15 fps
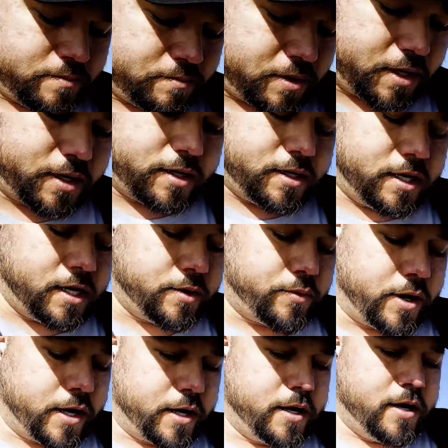But
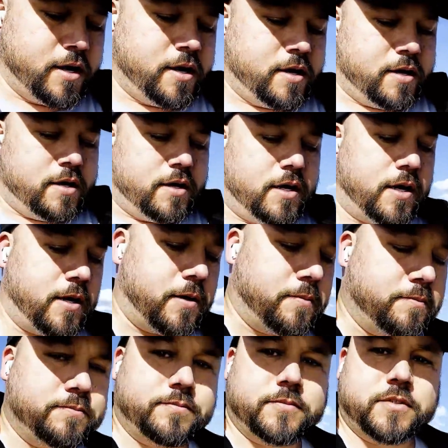anyway,
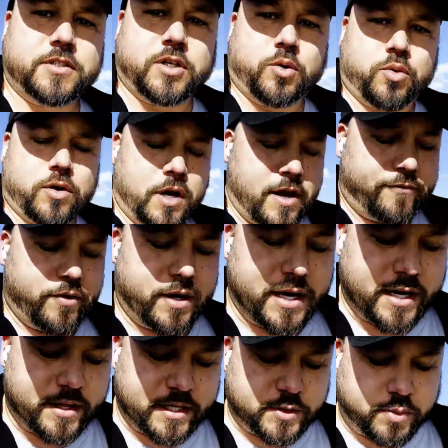so if we're
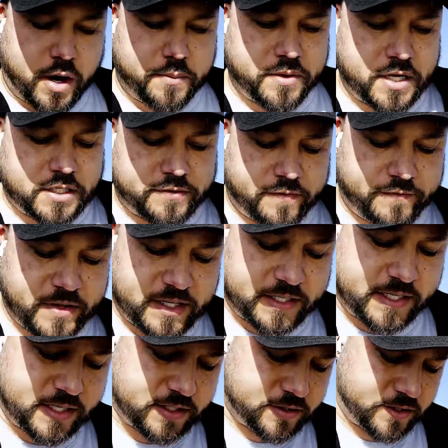getting these properties for 50
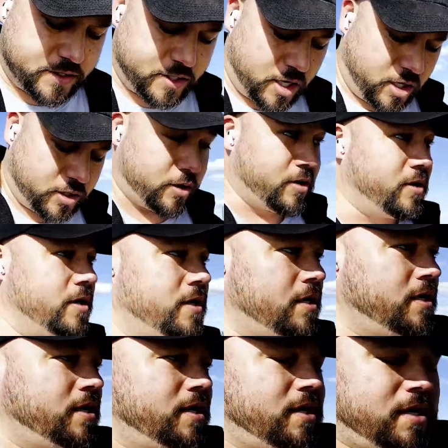cents on the dollar,
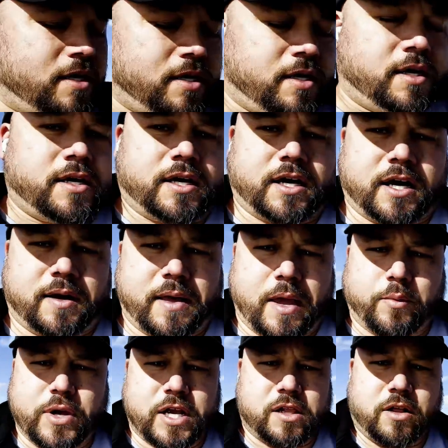
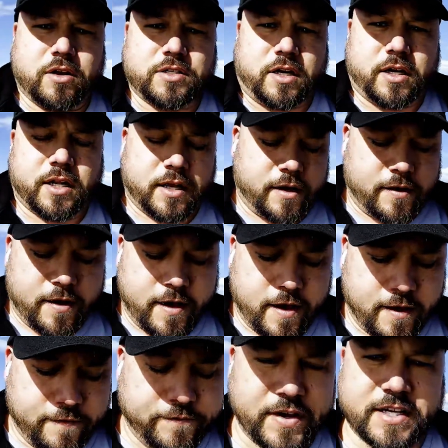and we close on it,
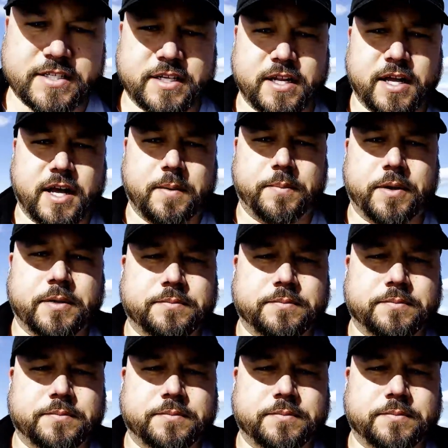fix it up